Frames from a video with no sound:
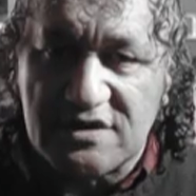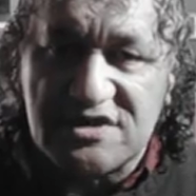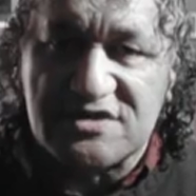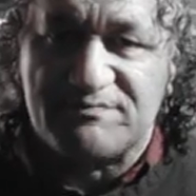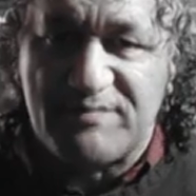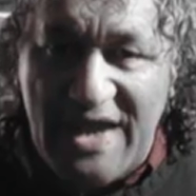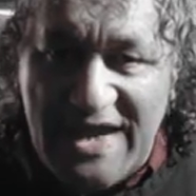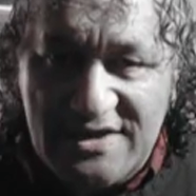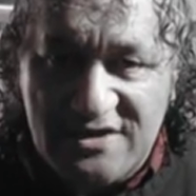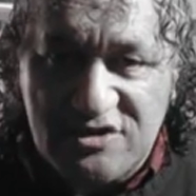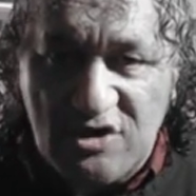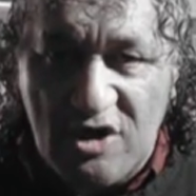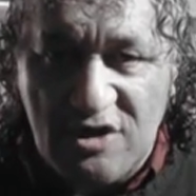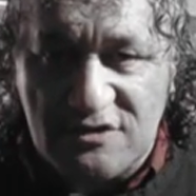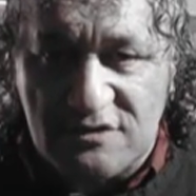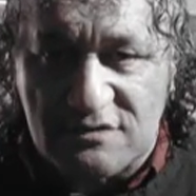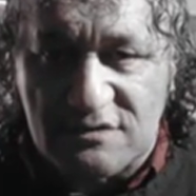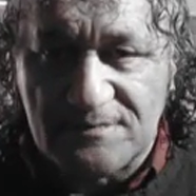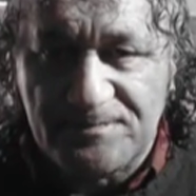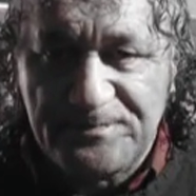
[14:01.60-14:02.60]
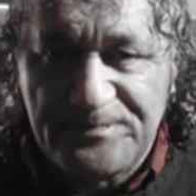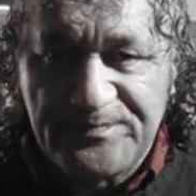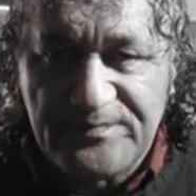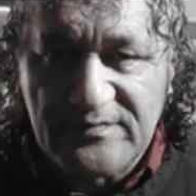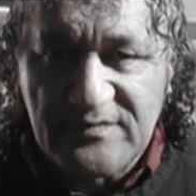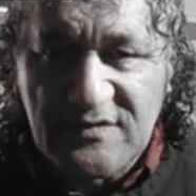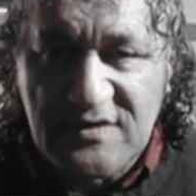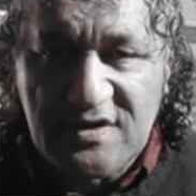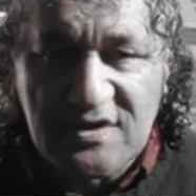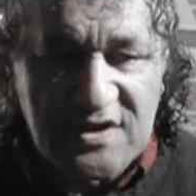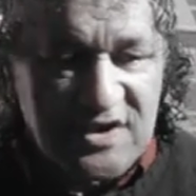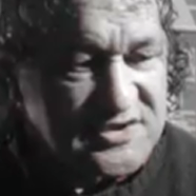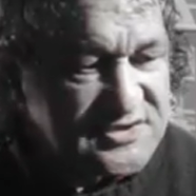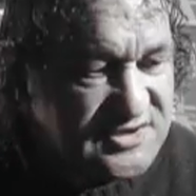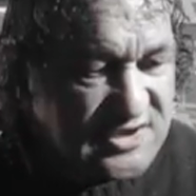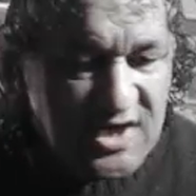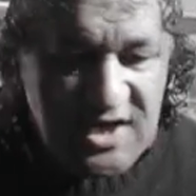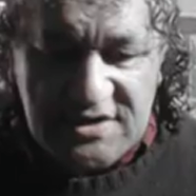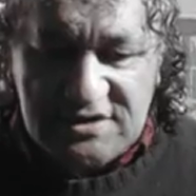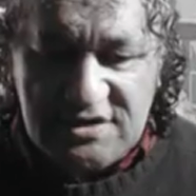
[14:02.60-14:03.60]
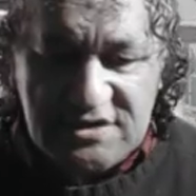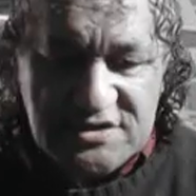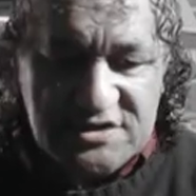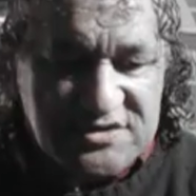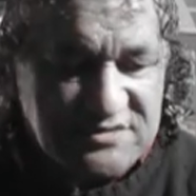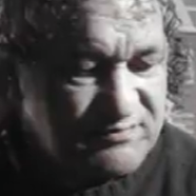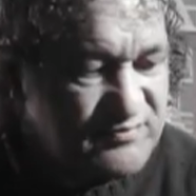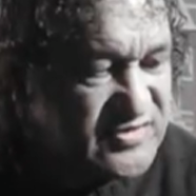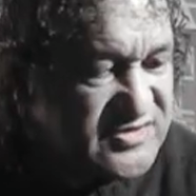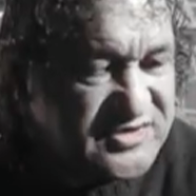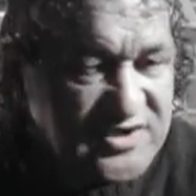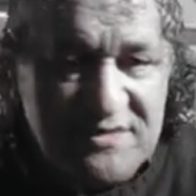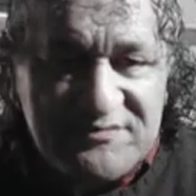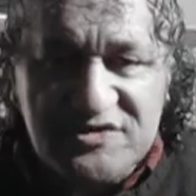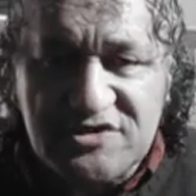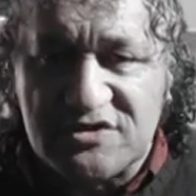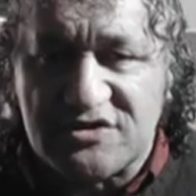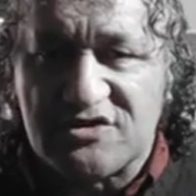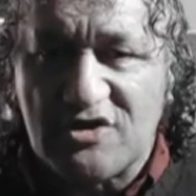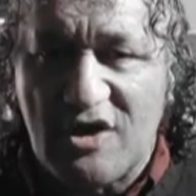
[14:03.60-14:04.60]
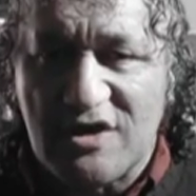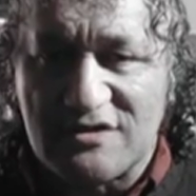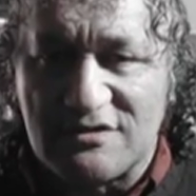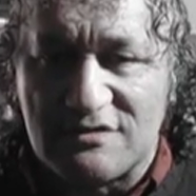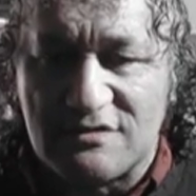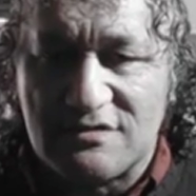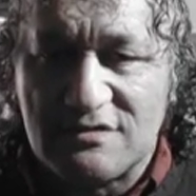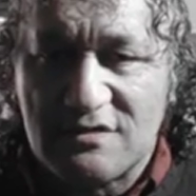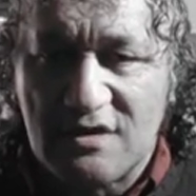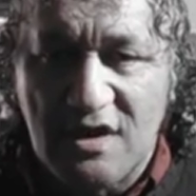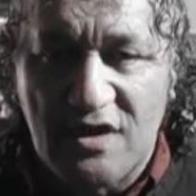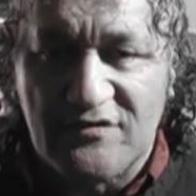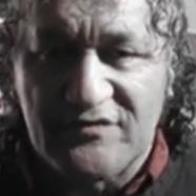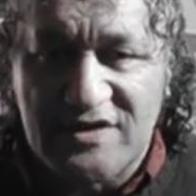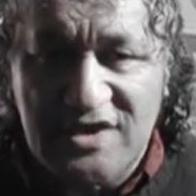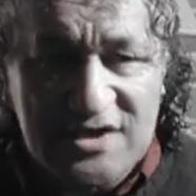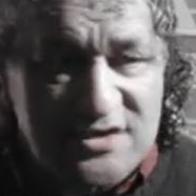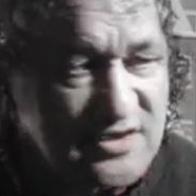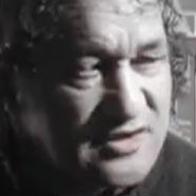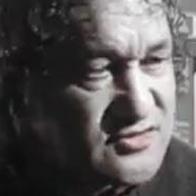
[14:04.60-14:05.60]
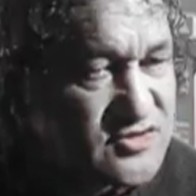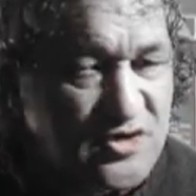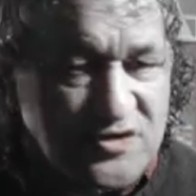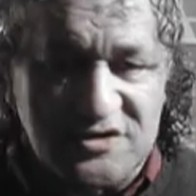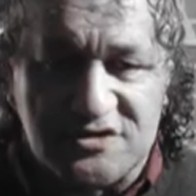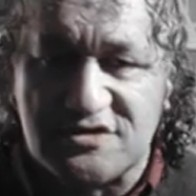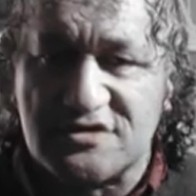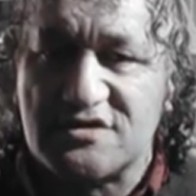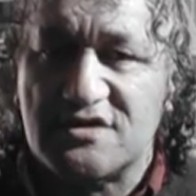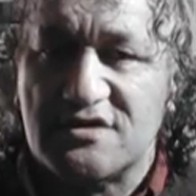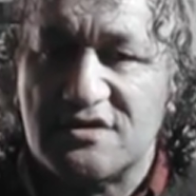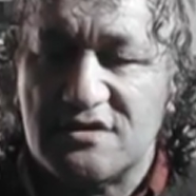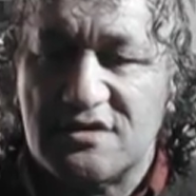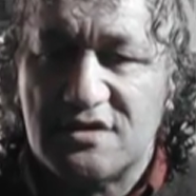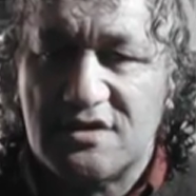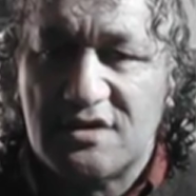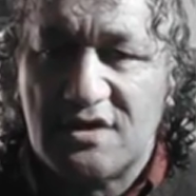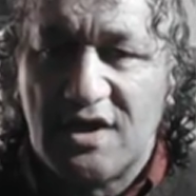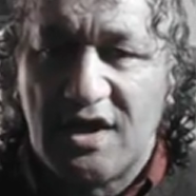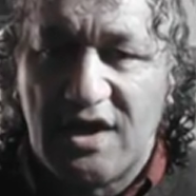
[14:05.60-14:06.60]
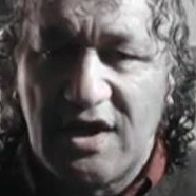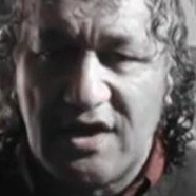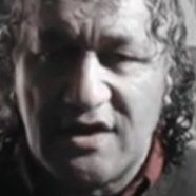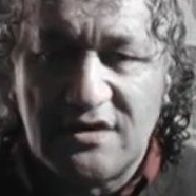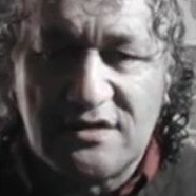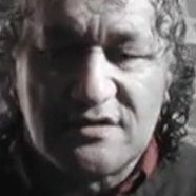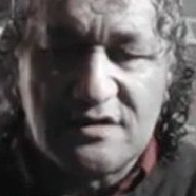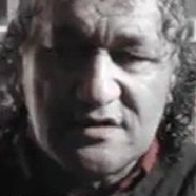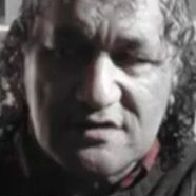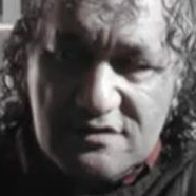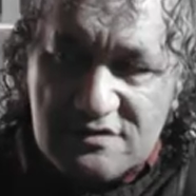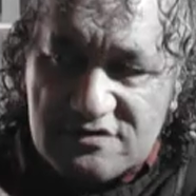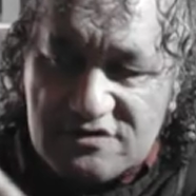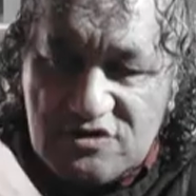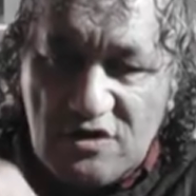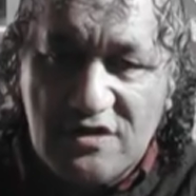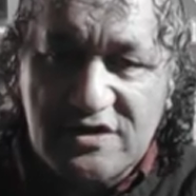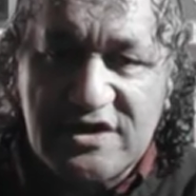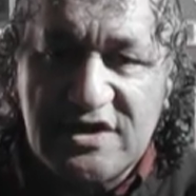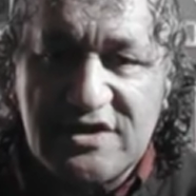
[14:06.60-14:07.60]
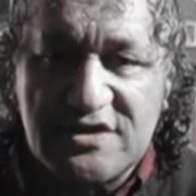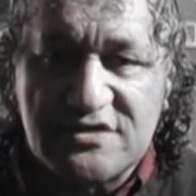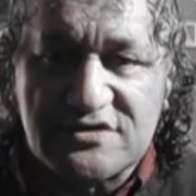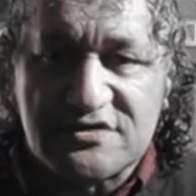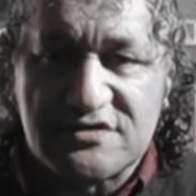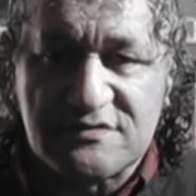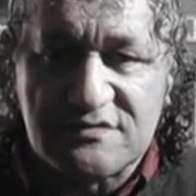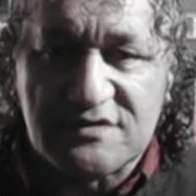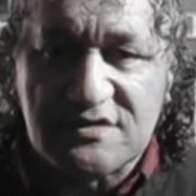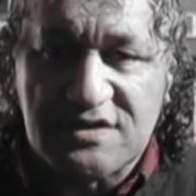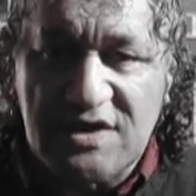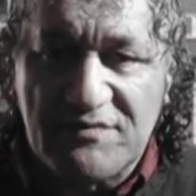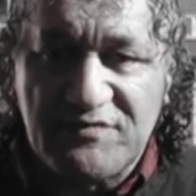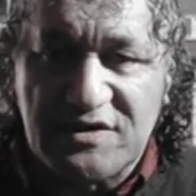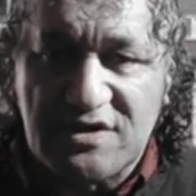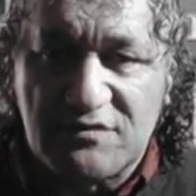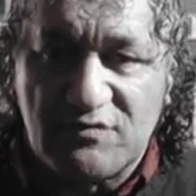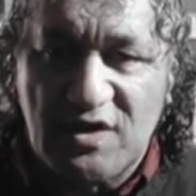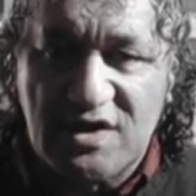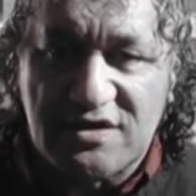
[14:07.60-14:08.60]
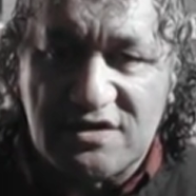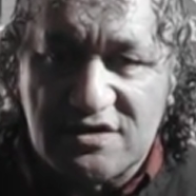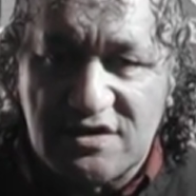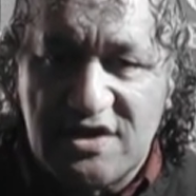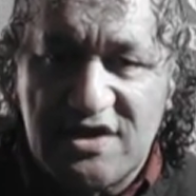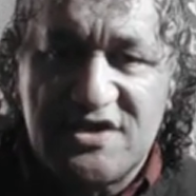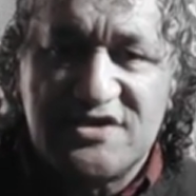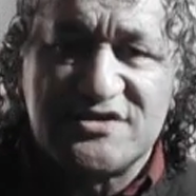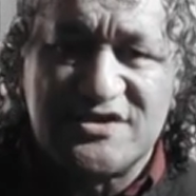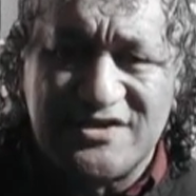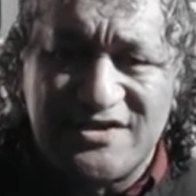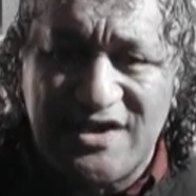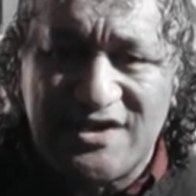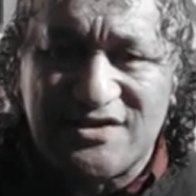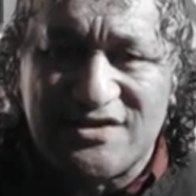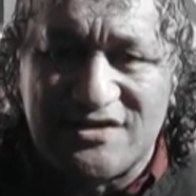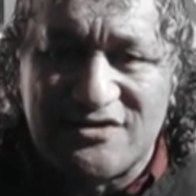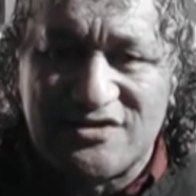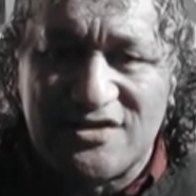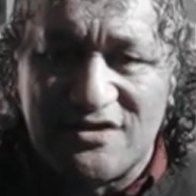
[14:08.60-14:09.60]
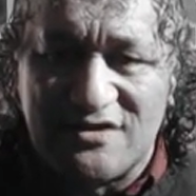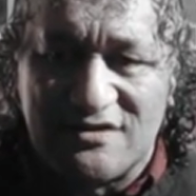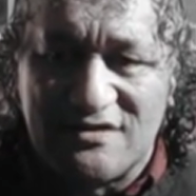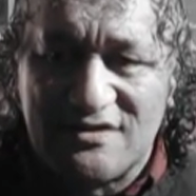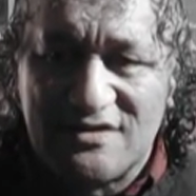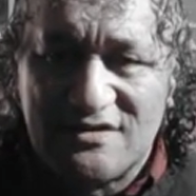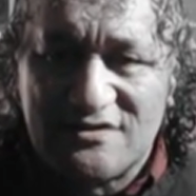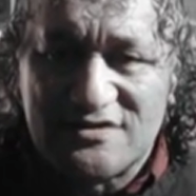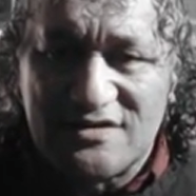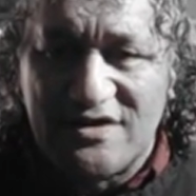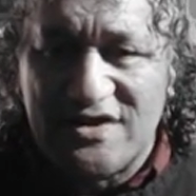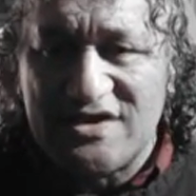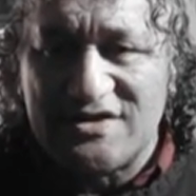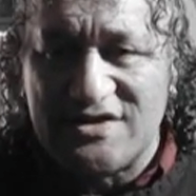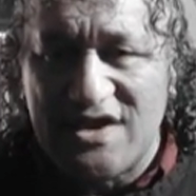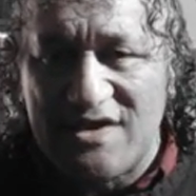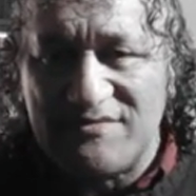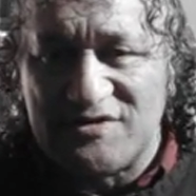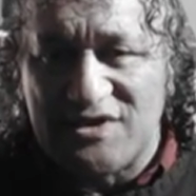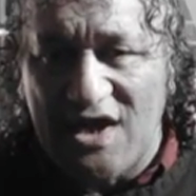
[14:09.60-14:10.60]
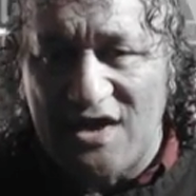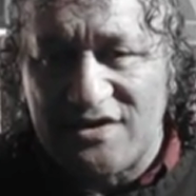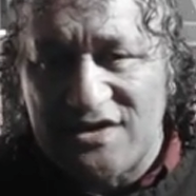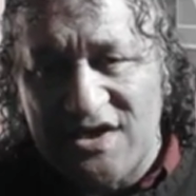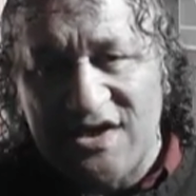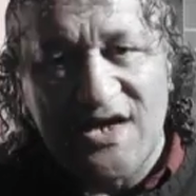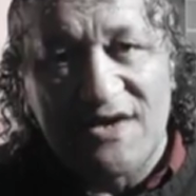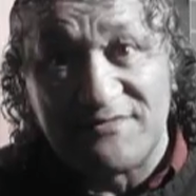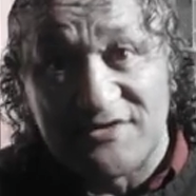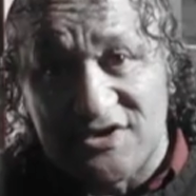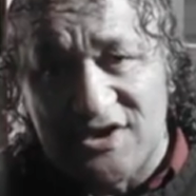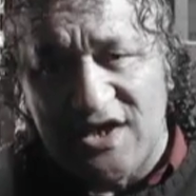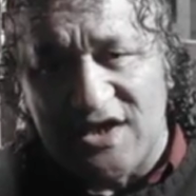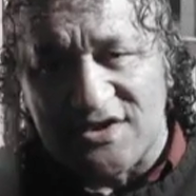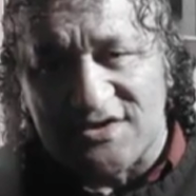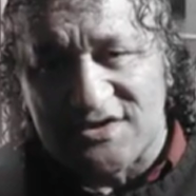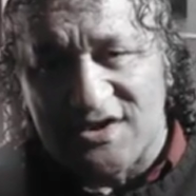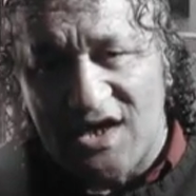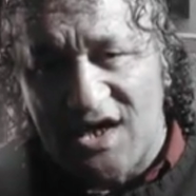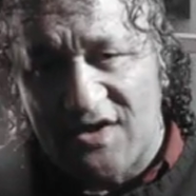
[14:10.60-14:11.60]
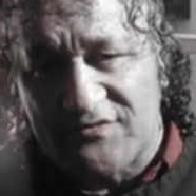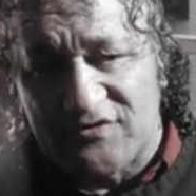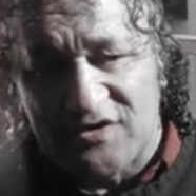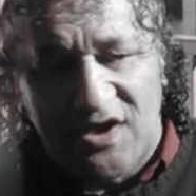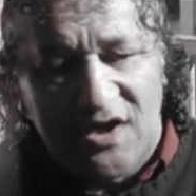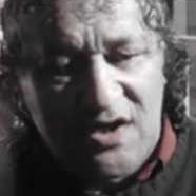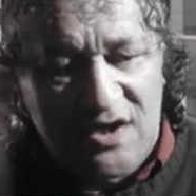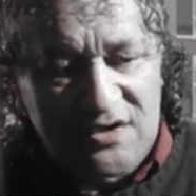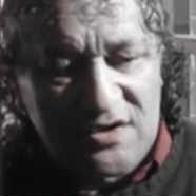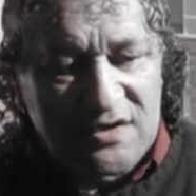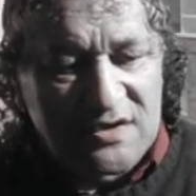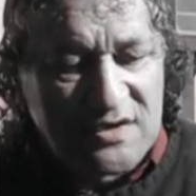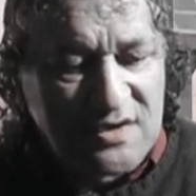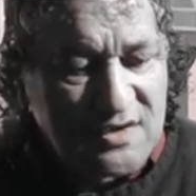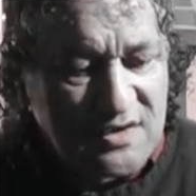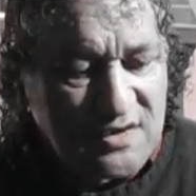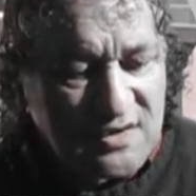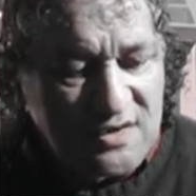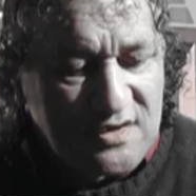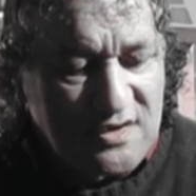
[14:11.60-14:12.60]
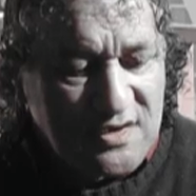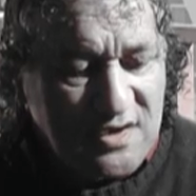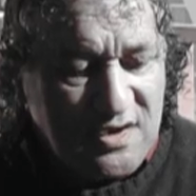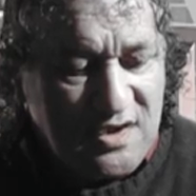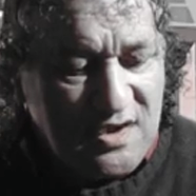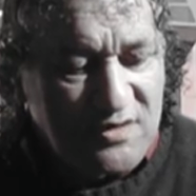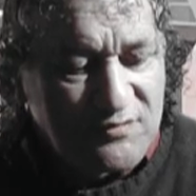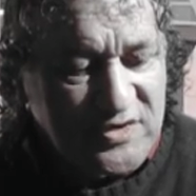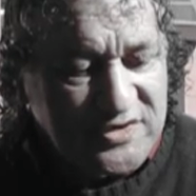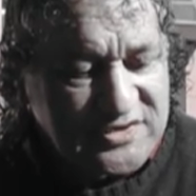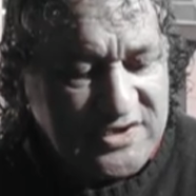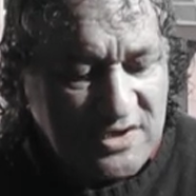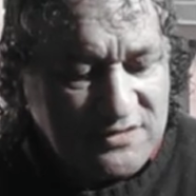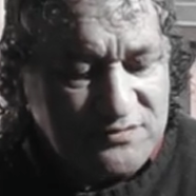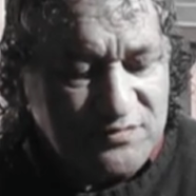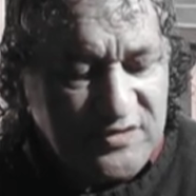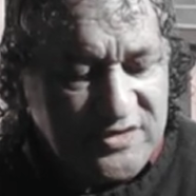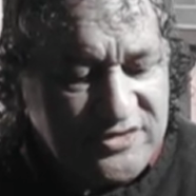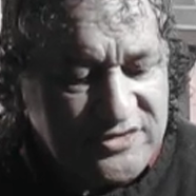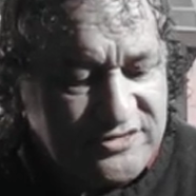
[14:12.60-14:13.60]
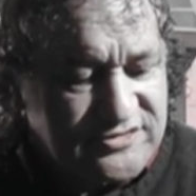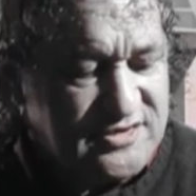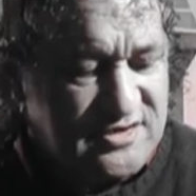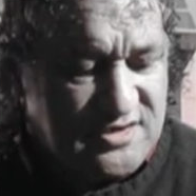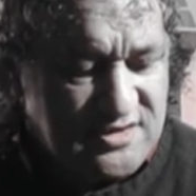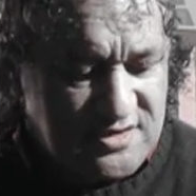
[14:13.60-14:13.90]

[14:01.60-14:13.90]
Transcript: is bad title. It's under this presumption title of Catholic Church and John Key's government of Wellington. He's indicted too. So he's named down. He comes next after we dealt with